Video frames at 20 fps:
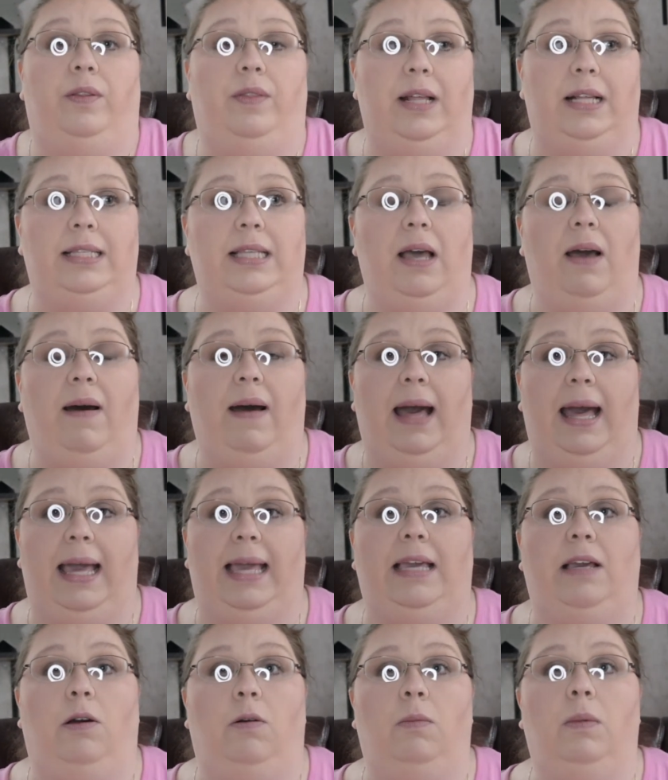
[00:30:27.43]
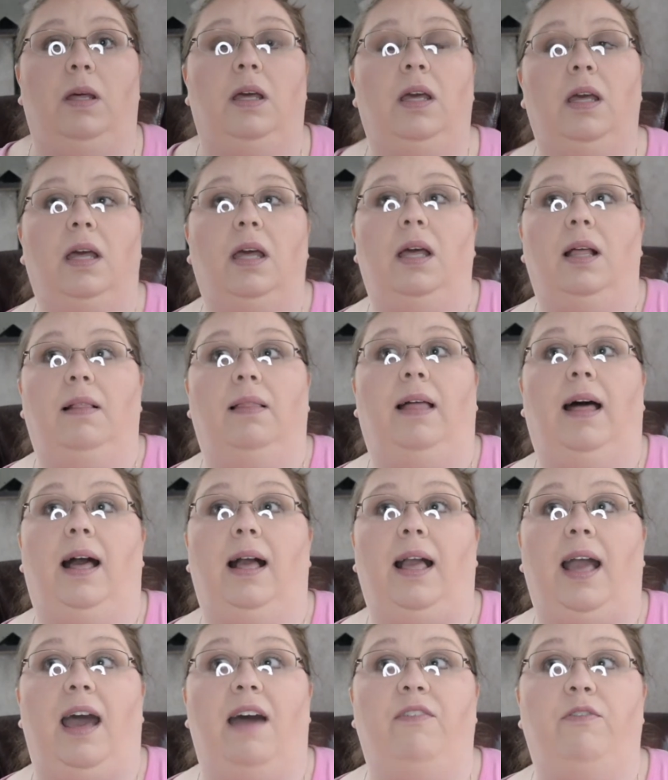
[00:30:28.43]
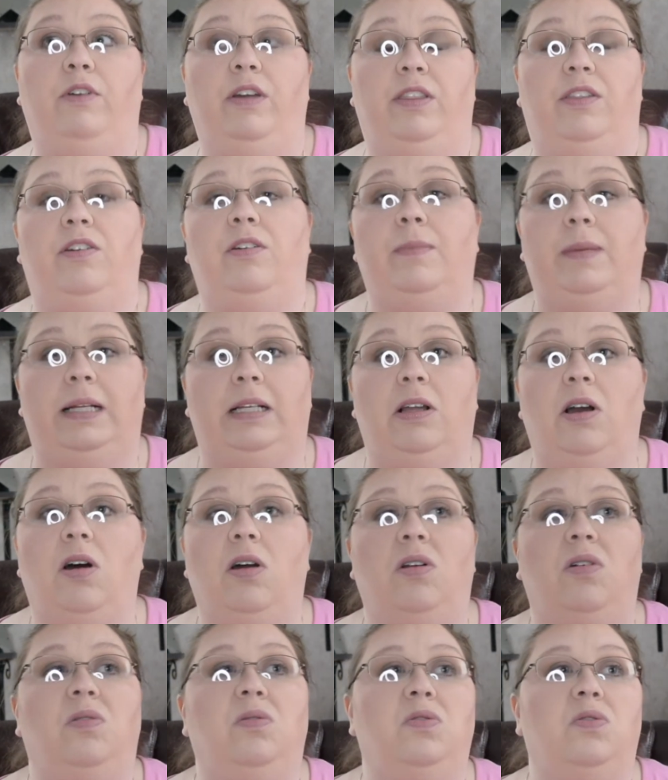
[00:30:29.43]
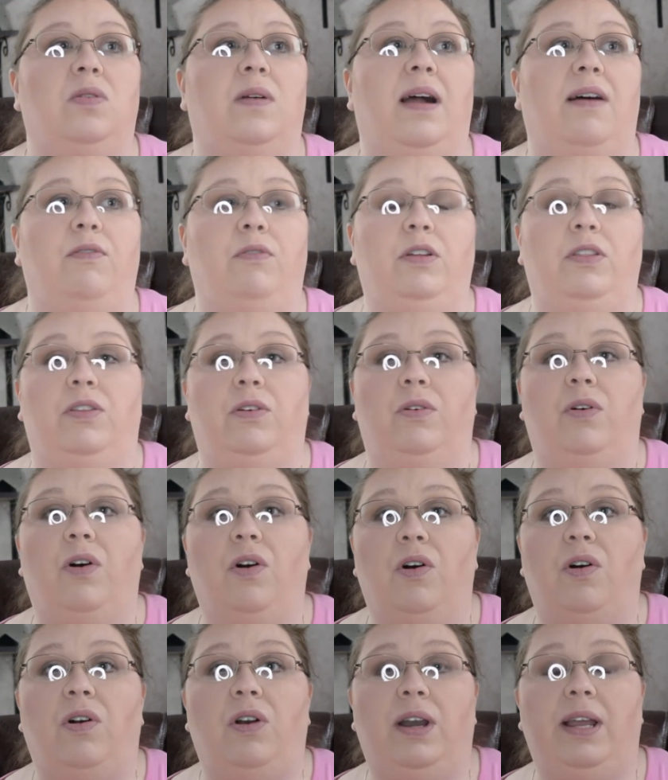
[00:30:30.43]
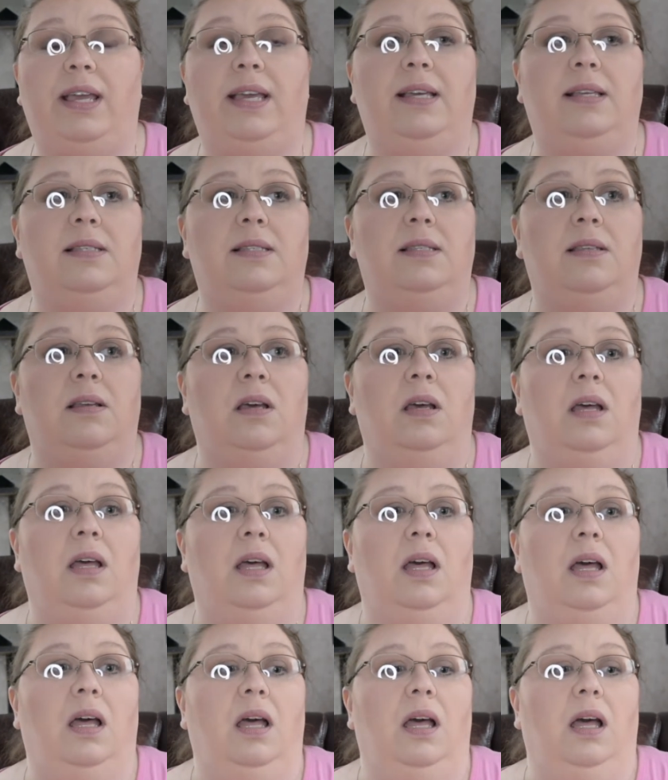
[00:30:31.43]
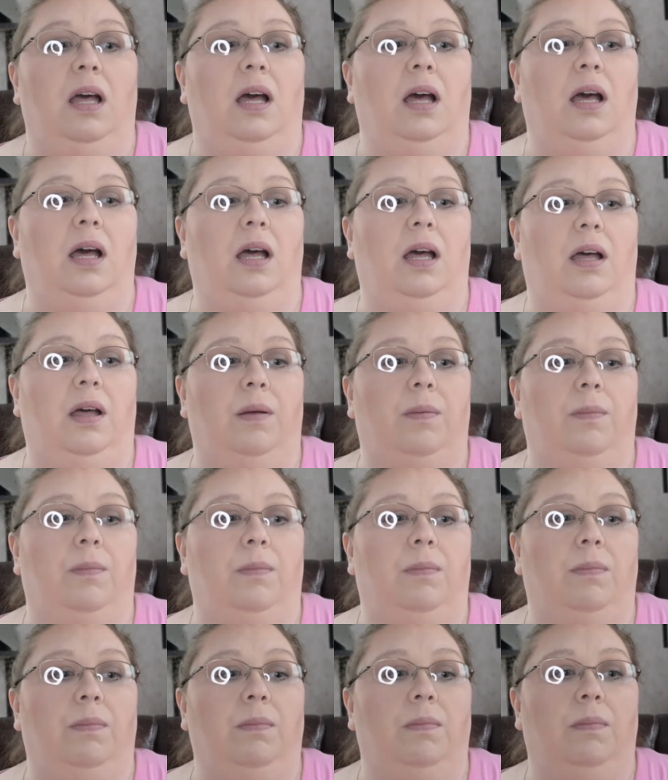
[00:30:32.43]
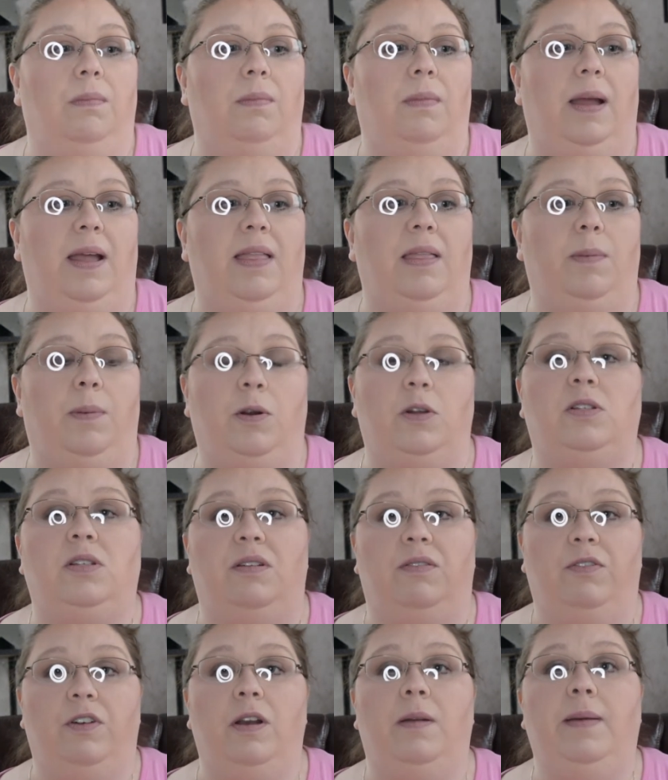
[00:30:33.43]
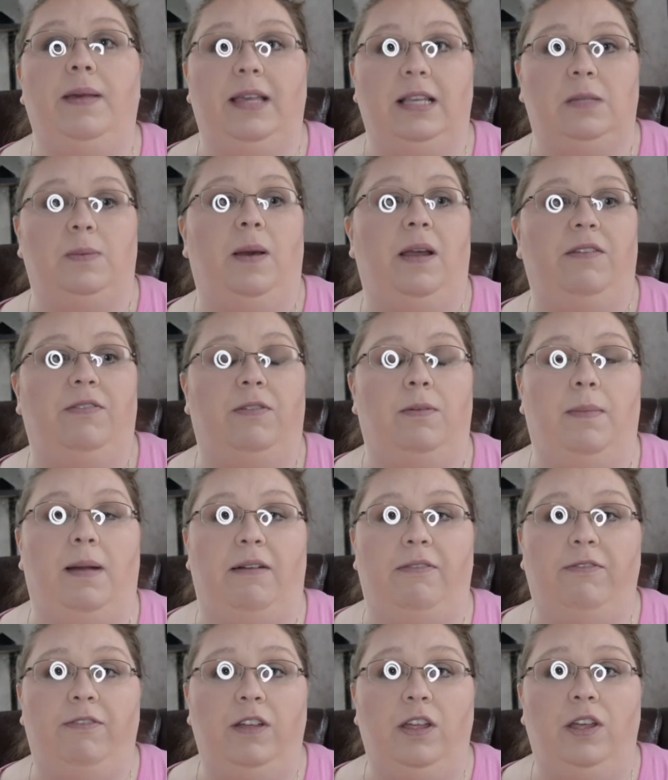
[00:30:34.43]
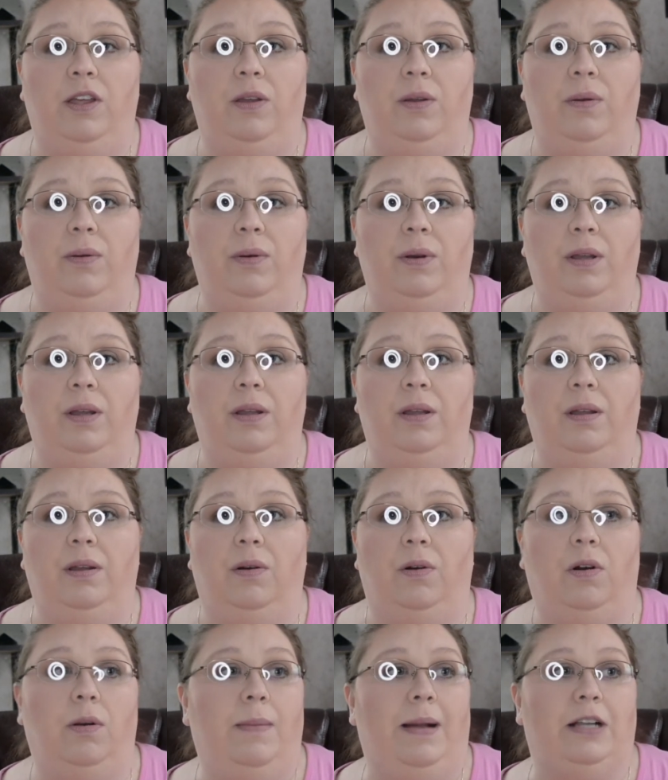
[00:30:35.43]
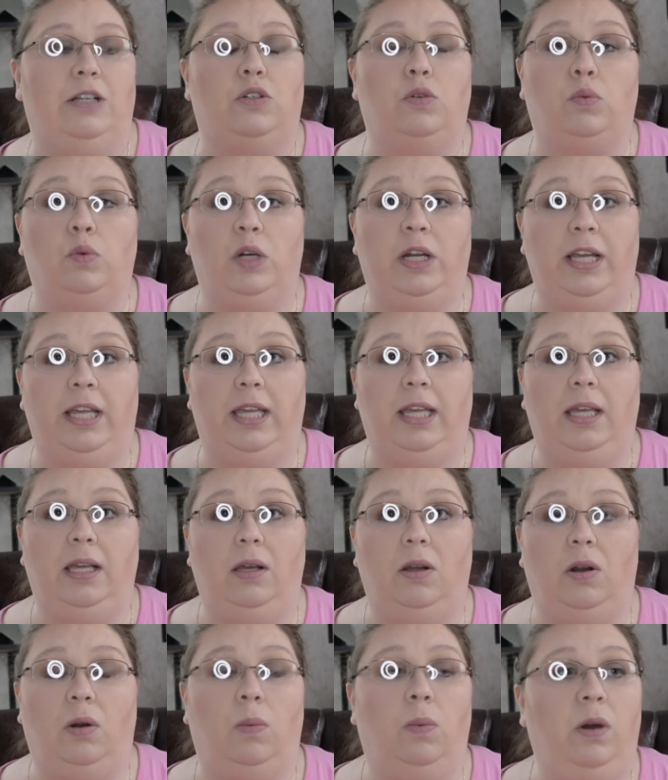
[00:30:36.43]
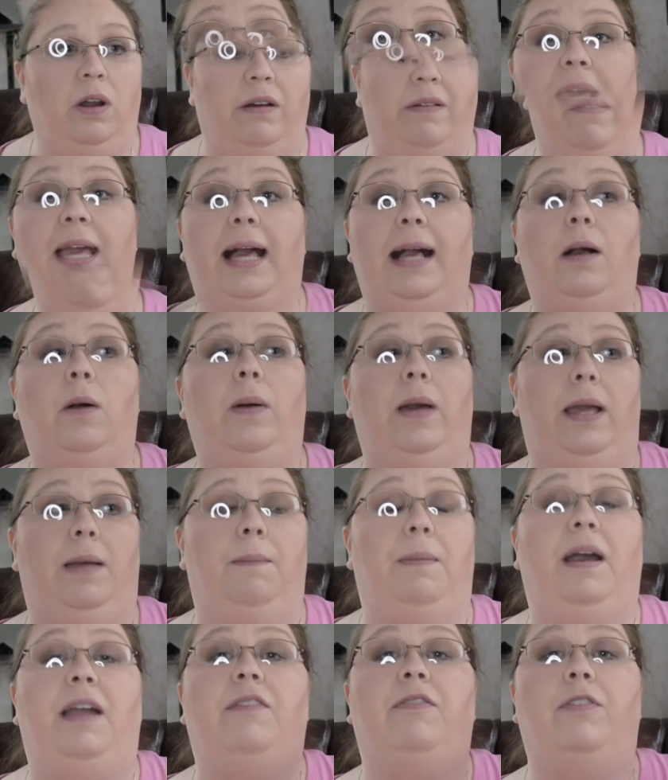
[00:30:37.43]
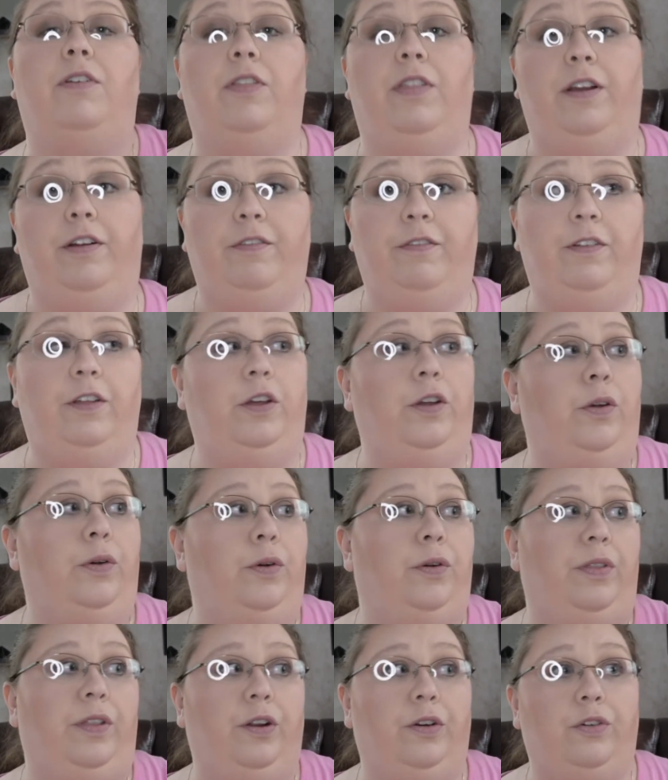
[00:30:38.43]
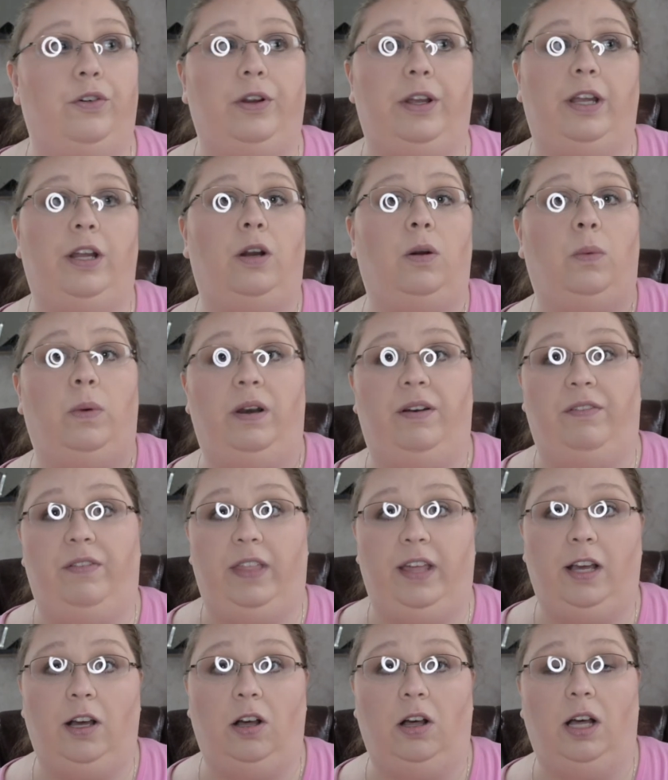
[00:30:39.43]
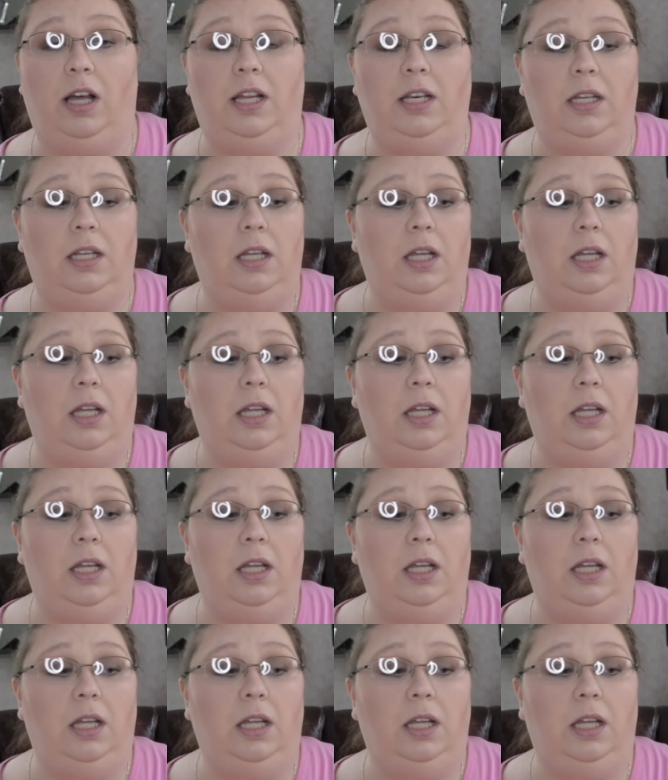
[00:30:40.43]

That's how I am. Like I went through McDonald's or I went through Hardee's um, and the person in front of me has paid for my food or my drink or whatever, I, mean, I go ahead and pay for their food or their drink or whatever they got.